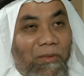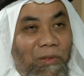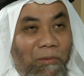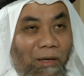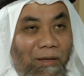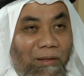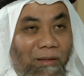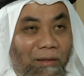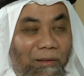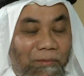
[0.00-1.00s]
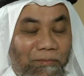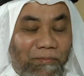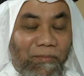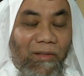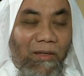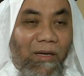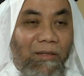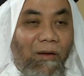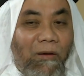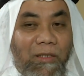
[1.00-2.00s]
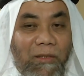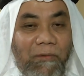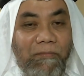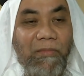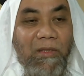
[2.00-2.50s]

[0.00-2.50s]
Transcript: Subhanallah. And also,